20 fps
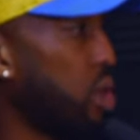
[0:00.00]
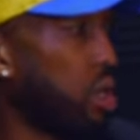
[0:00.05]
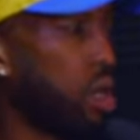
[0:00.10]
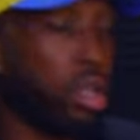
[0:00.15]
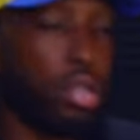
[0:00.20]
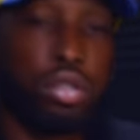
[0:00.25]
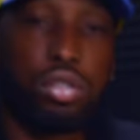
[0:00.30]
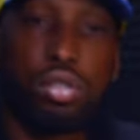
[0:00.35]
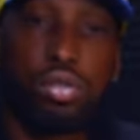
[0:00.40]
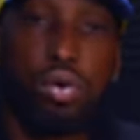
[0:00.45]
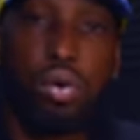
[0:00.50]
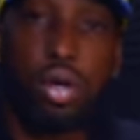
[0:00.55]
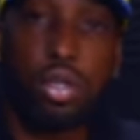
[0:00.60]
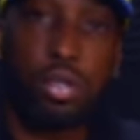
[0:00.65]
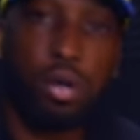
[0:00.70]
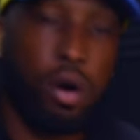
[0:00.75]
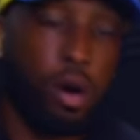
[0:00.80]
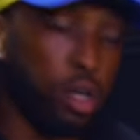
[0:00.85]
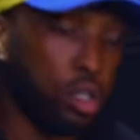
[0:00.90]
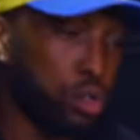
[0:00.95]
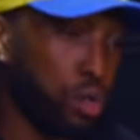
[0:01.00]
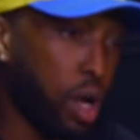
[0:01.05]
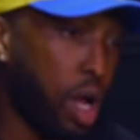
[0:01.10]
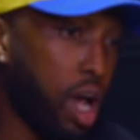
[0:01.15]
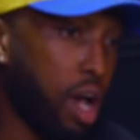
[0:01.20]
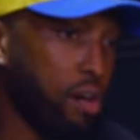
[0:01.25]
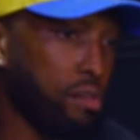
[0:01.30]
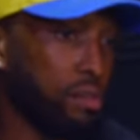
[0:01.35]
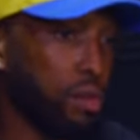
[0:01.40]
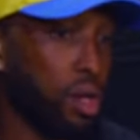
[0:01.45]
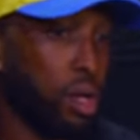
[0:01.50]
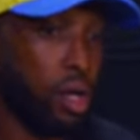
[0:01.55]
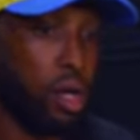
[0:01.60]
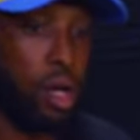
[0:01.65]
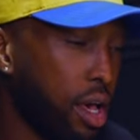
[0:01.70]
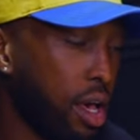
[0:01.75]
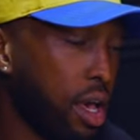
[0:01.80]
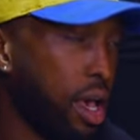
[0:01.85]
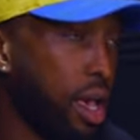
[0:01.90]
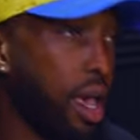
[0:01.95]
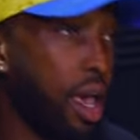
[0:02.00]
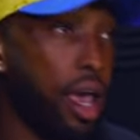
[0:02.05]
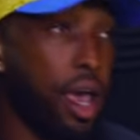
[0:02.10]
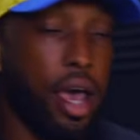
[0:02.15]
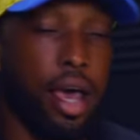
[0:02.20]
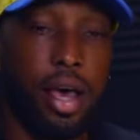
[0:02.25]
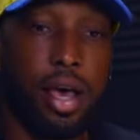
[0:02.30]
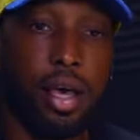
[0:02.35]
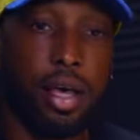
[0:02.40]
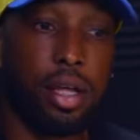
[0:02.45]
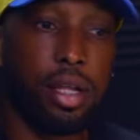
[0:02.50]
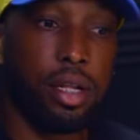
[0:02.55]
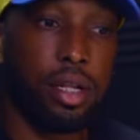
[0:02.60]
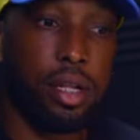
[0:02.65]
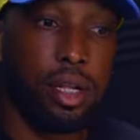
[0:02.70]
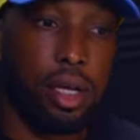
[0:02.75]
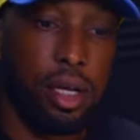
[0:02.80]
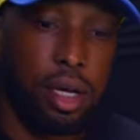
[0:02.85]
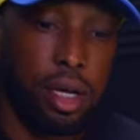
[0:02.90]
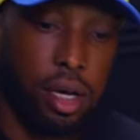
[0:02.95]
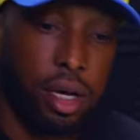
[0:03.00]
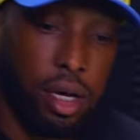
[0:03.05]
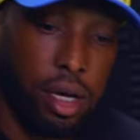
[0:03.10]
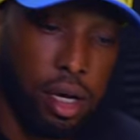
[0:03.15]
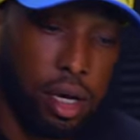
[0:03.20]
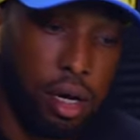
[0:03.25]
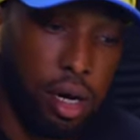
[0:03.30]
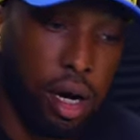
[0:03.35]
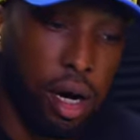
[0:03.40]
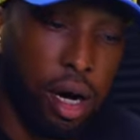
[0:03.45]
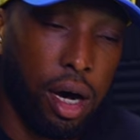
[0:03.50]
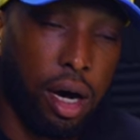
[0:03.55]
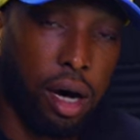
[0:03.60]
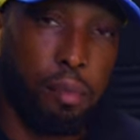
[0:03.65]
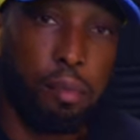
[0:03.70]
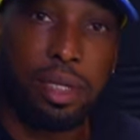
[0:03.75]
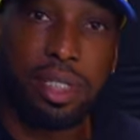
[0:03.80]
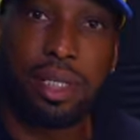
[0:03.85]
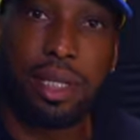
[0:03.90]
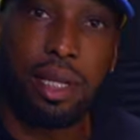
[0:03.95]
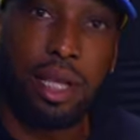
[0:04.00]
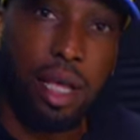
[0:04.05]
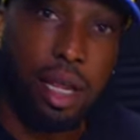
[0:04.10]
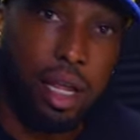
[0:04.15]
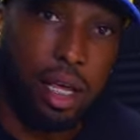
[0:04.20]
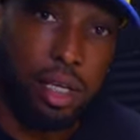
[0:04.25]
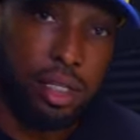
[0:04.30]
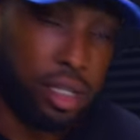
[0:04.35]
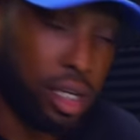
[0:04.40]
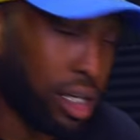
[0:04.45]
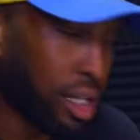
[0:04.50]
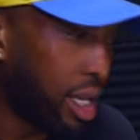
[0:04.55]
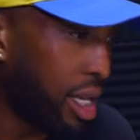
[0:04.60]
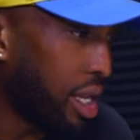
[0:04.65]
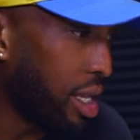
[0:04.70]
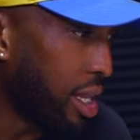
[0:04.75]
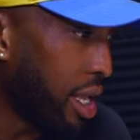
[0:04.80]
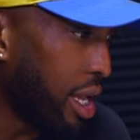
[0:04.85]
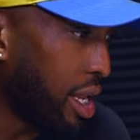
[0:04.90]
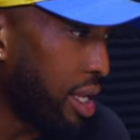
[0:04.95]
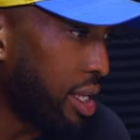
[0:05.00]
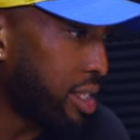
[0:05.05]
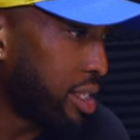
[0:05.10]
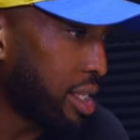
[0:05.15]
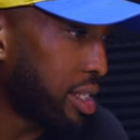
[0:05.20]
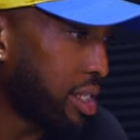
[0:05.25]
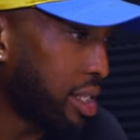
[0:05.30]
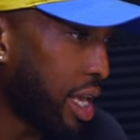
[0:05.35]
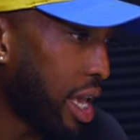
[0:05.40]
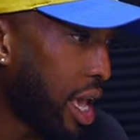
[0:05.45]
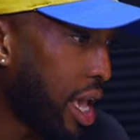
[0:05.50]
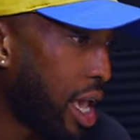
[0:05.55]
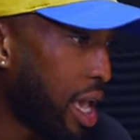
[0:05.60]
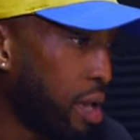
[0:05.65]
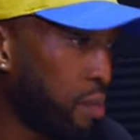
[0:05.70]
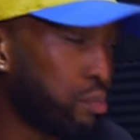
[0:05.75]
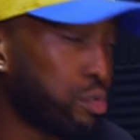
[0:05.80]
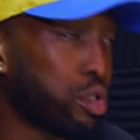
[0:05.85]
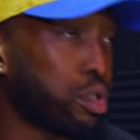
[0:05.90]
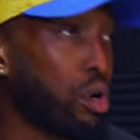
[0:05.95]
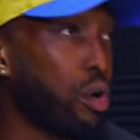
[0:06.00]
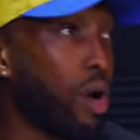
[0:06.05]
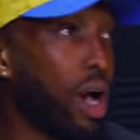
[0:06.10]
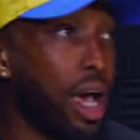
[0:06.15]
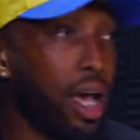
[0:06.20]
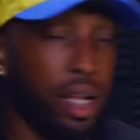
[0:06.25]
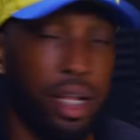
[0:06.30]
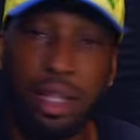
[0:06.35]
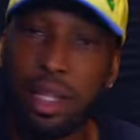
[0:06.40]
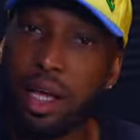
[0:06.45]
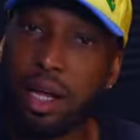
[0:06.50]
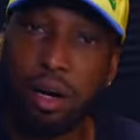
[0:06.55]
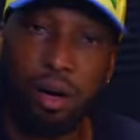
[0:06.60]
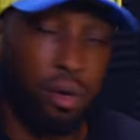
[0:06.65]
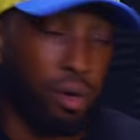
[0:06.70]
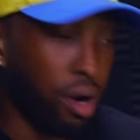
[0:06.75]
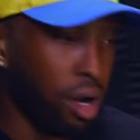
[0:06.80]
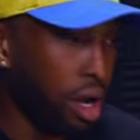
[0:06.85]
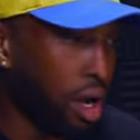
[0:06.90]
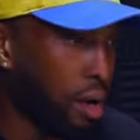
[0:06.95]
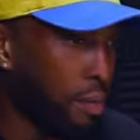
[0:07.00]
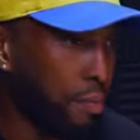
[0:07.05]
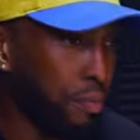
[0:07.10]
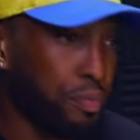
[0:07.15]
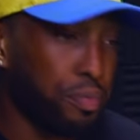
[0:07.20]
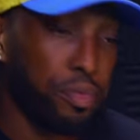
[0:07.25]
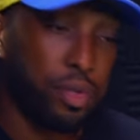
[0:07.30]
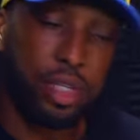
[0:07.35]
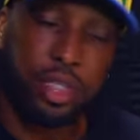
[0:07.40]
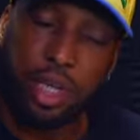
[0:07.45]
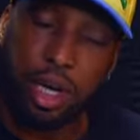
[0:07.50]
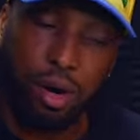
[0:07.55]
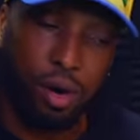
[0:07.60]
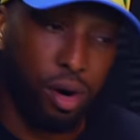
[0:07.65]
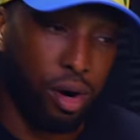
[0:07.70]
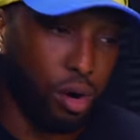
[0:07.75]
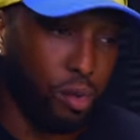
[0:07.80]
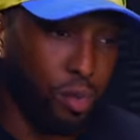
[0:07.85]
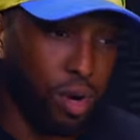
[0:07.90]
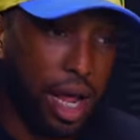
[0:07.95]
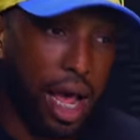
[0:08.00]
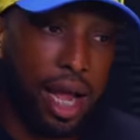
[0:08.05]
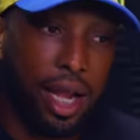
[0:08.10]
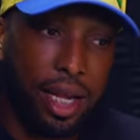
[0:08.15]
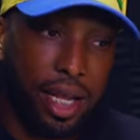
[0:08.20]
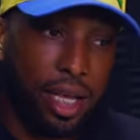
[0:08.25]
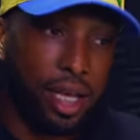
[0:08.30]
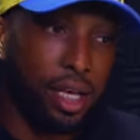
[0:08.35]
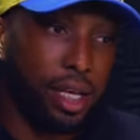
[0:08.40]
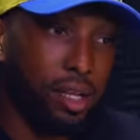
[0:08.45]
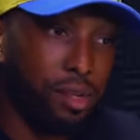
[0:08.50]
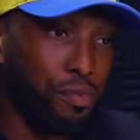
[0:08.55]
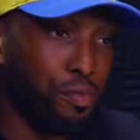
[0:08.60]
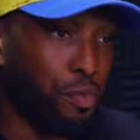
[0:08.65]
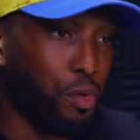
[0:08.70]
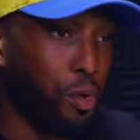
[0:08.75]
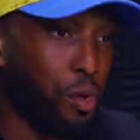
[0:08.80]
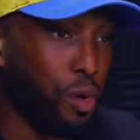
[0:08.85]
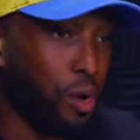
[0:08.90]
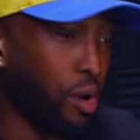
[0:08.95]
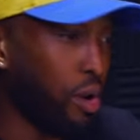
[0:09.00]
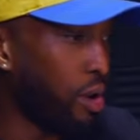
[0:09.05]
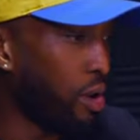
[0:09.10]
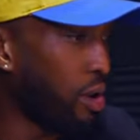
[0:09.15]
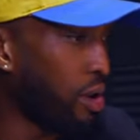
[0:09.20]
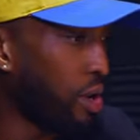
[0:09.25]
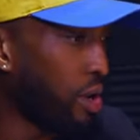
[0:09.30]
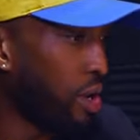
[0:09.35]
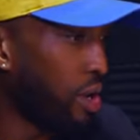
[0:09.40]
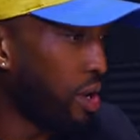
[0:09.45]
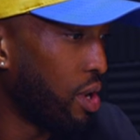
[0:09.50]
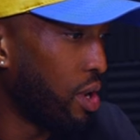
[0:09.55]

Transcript: another storage hard drive. And Miss Anitis, the cleaning lady, just came. So I had to let her up, tell her what I need for